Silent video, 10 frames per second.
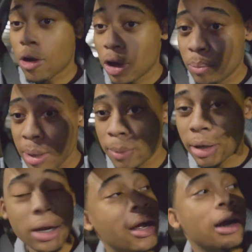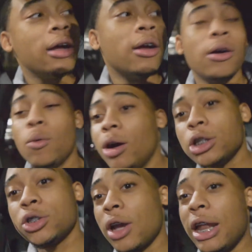all the people in there.
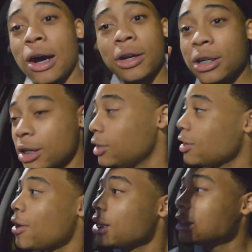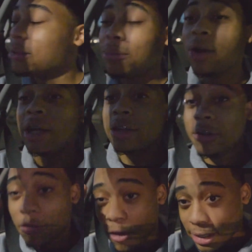Walked straight out of there, bro.
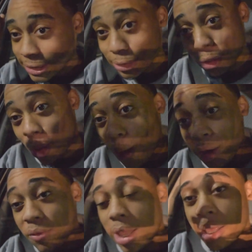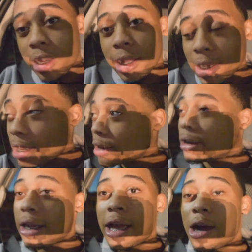All of Atlanta and Lenox
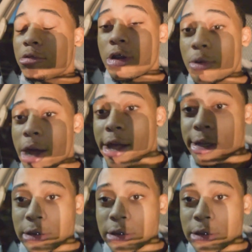today. I don't know why.